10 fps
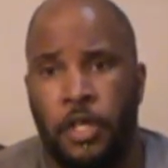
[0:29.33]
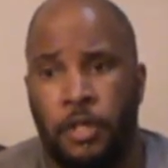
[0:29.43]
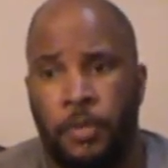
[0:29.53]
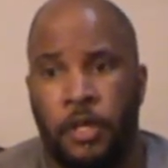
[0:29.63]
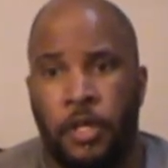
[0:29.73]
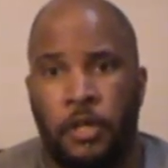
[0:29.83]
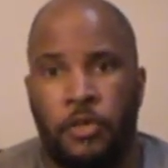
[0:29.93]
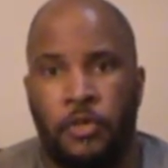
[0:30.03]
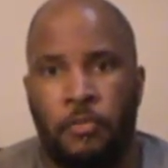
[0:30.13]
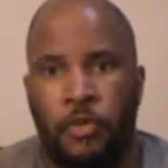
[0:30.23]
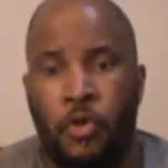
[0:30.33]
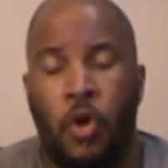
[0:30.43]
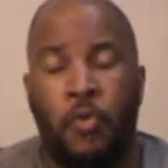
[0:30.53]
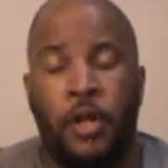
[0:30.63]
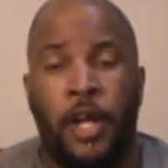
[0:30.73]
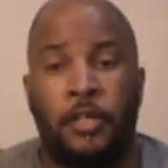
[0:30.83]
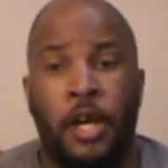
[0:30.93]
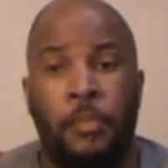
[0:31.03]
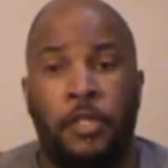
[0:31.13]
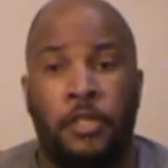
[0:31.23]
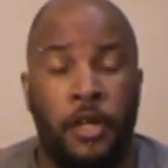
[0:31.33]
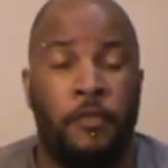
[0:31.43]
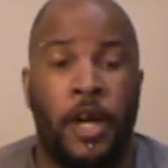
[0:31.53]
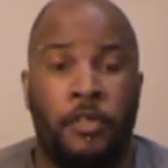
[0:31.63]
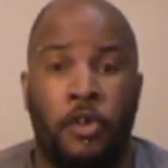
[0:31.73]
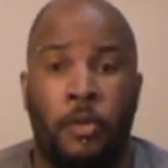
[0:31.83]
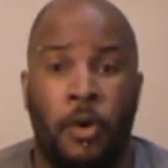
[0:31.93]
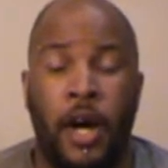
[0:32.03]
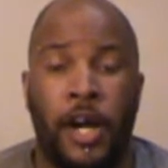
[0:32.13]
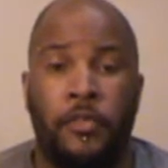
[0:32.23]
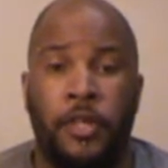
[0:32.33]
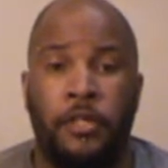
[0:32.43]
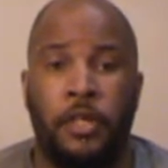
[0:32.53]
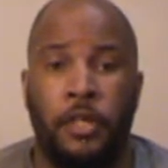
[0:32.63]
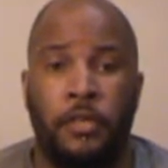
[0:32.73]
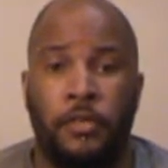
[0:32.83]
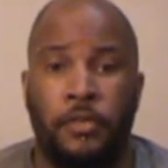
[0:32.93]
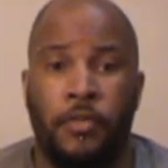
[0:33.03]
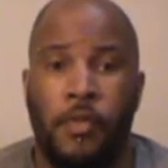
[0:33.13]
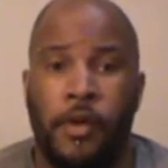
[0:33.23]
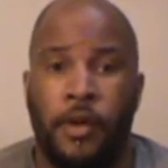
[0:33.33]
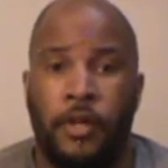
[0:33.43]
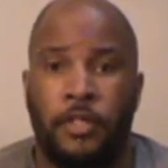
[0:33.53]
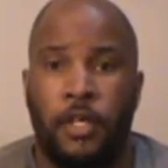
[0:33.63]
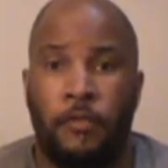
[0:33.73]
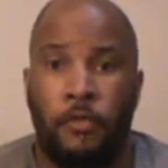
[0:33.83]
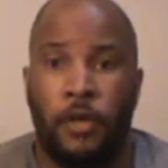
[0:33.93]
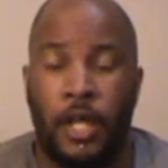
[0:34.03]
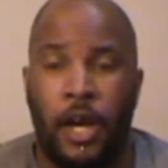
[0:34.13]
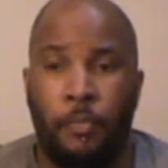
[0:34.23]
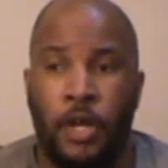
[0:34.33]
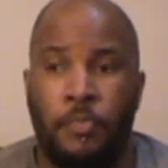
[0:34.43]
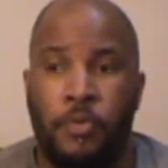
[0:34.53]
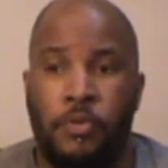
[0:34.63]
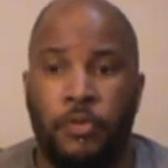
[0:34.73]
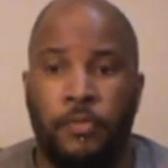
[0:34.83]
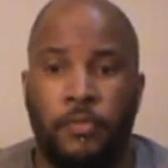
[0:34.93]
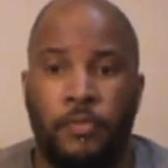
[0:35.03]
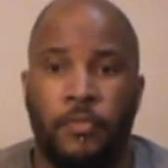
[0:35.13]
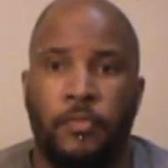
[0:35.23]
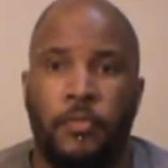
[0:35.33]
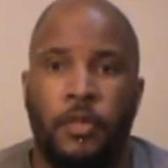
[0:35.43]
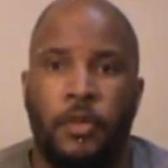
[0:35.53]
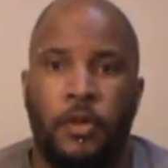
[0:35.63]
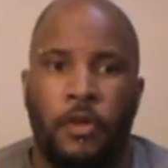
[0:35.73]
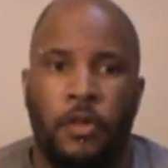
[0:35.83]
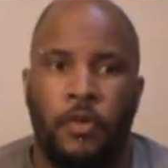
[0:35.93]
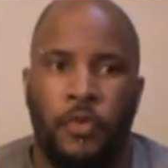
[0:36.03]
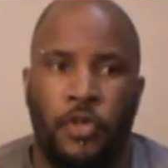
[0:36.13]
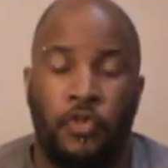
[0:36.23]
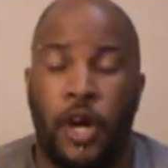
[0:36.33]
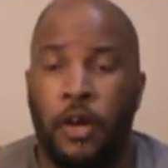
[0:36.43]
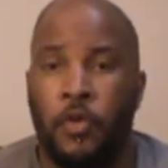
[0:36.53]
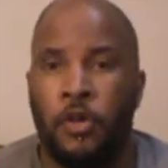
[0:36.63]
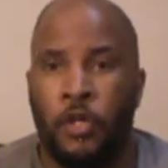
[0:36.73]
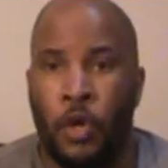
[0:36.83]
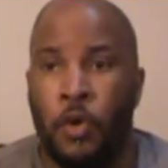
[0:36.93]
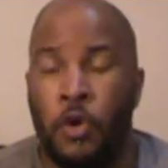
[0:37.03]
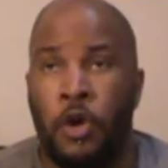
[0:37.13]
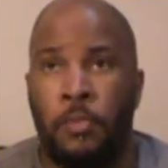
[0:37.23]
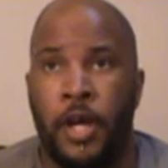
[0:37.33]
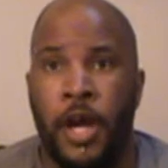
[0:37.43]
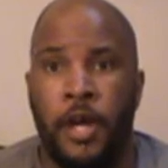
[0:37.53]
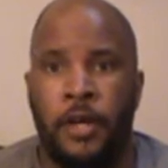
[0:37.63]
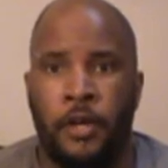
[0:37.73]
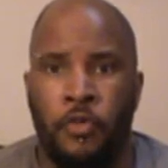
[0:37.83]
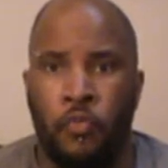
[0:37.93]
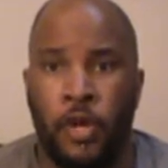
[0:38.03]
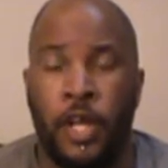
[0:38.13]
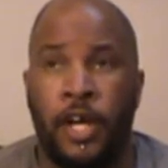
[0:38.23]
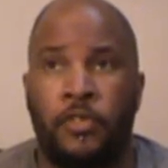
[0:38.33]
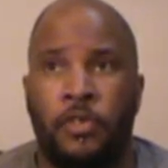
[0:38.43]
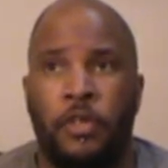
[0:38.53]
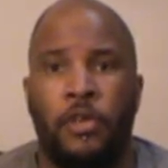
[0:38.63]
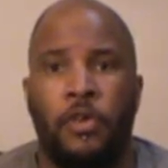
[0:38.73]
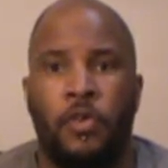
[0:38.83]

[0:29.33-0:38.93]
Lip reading: is because you don't realize how much stuff got carbohydrates in it. And for a lot of people, when you try to go on a low carb diet and you realize